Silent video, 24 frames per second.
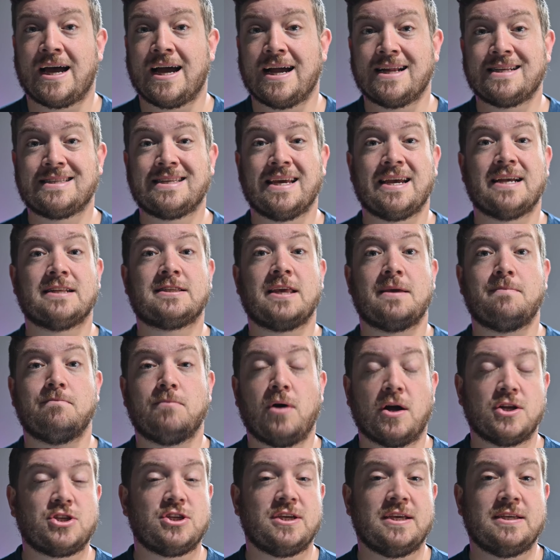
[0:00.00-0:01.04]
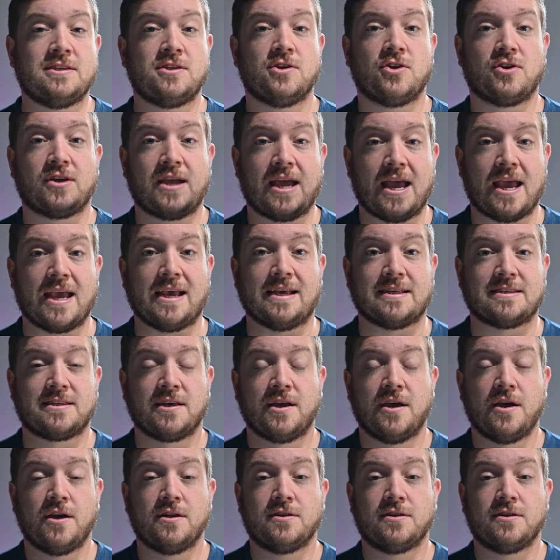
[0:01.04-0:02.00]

I'd say it's a much easier case